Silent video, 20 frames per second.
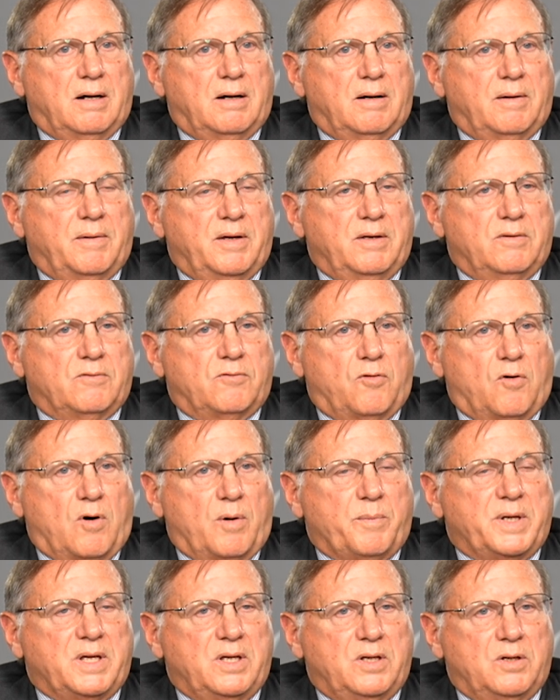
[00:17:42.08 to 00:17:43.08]

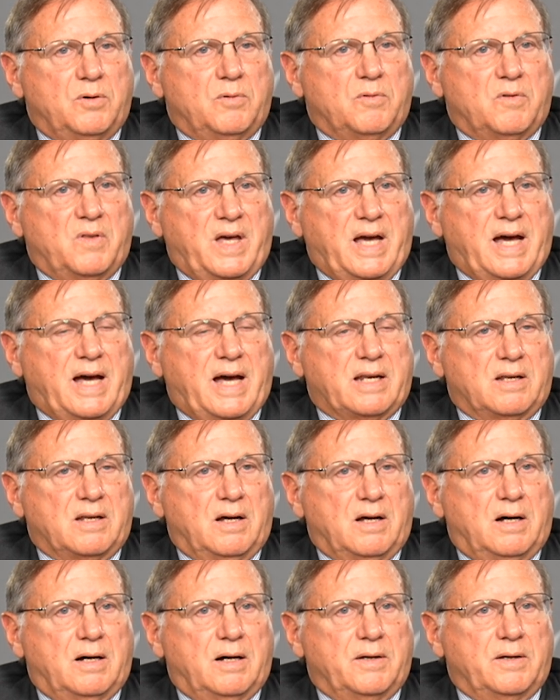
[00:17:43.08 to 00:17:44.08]
informing you that
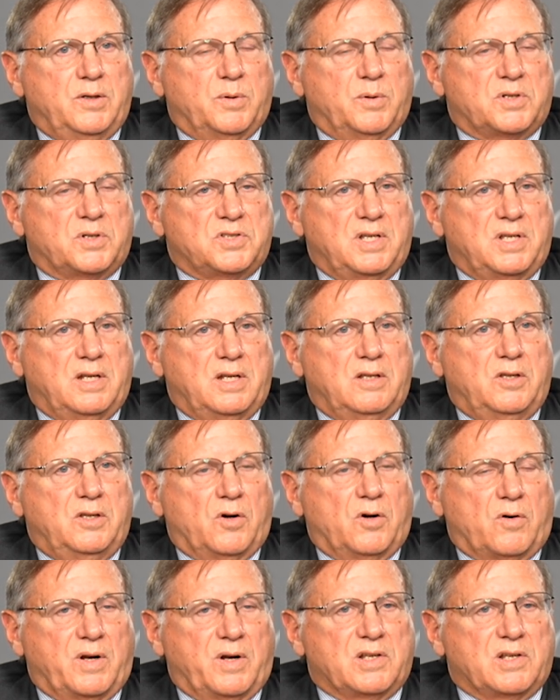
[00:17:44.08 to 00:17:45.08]
you exceeded the
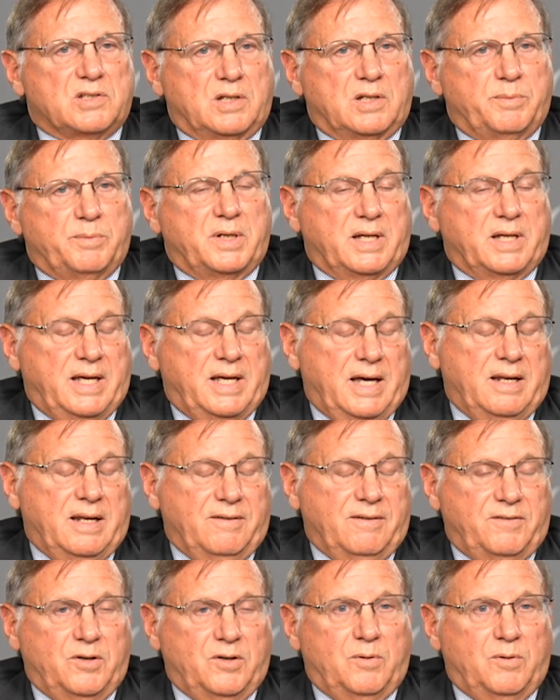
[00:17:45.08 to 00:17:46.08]
earnings limit. Again,
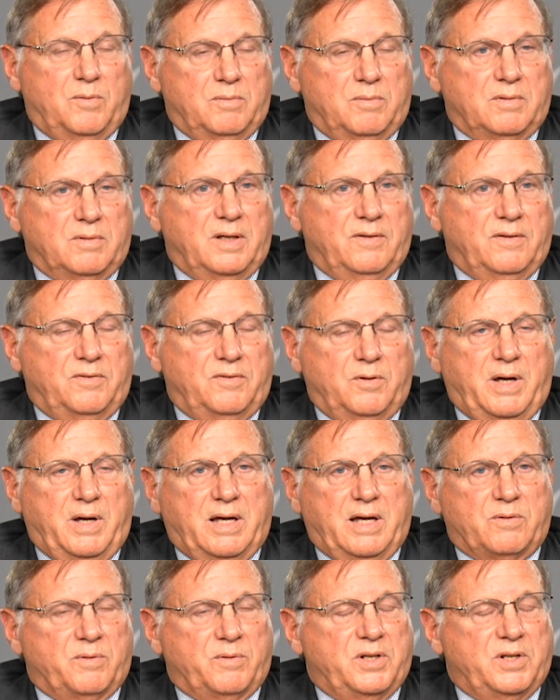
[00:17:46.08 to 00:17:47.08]
if you
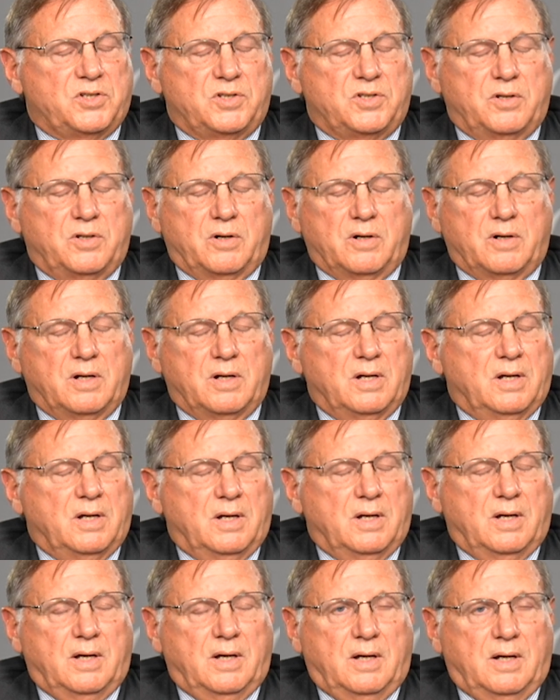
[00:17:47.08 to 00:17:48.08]
hadn't reached your
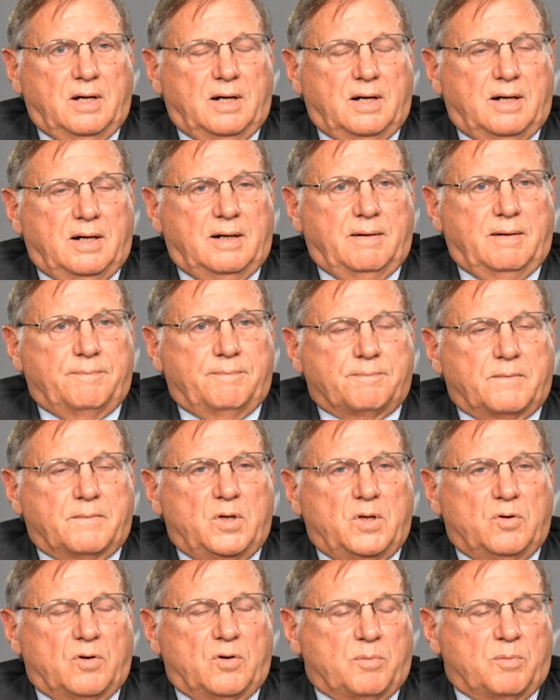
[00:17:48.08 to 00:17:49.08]

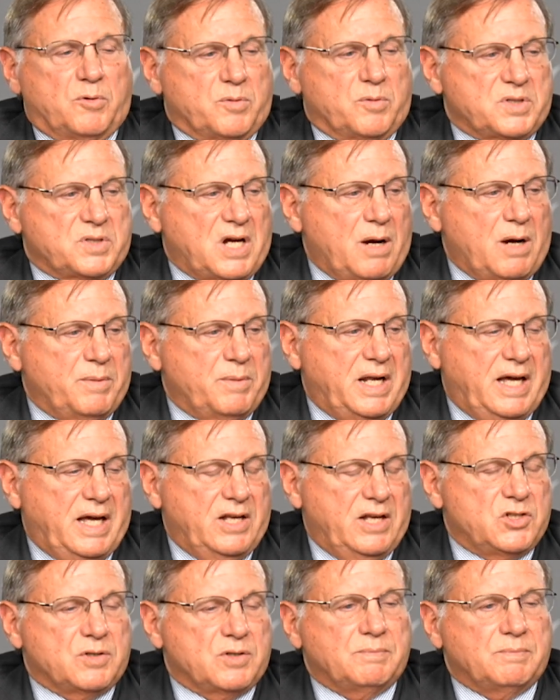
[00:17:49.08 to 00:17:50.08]
normal retirement
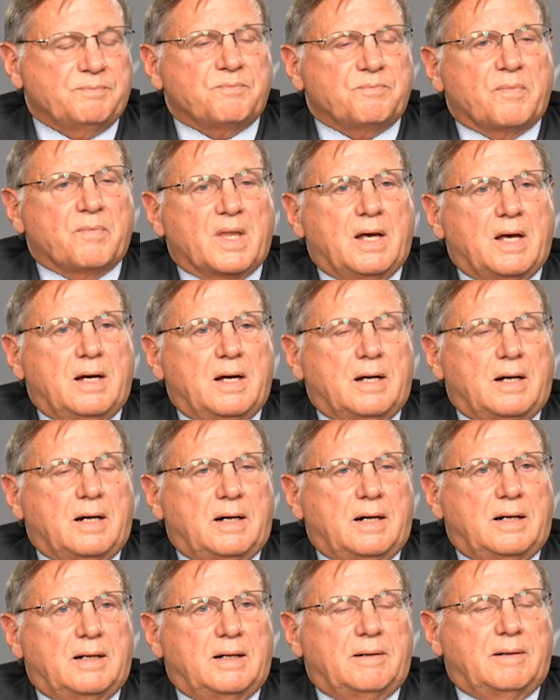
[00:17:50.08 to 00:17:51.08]
age,
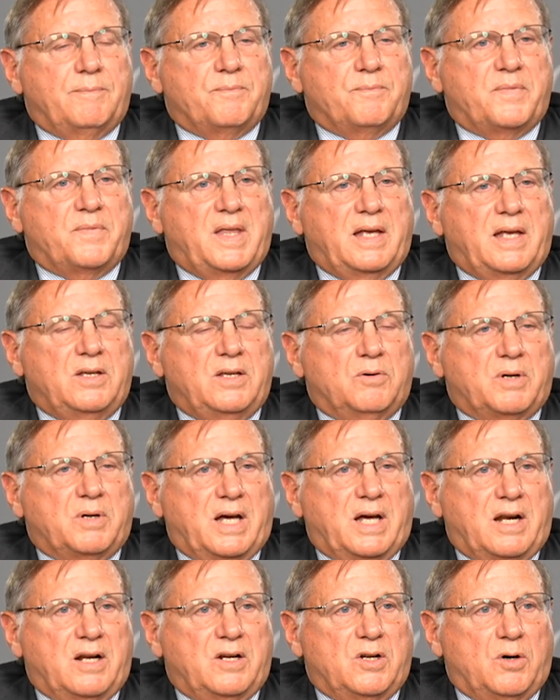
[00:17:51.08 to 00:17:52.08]
that you'll
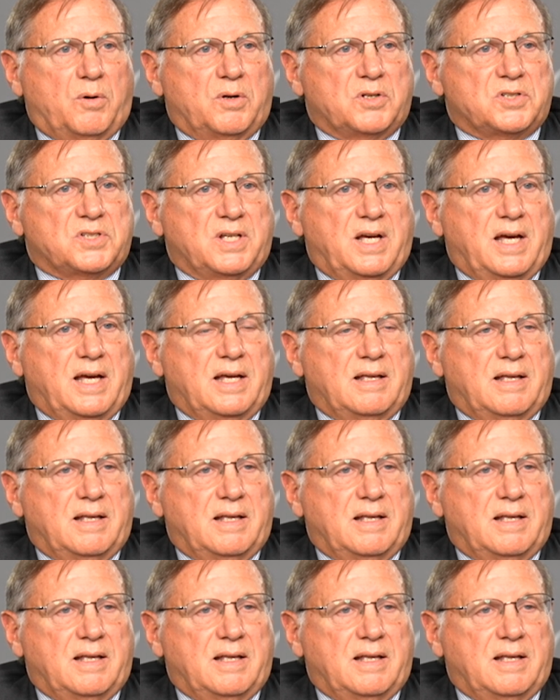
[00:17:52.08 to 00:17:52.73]
get a notice saying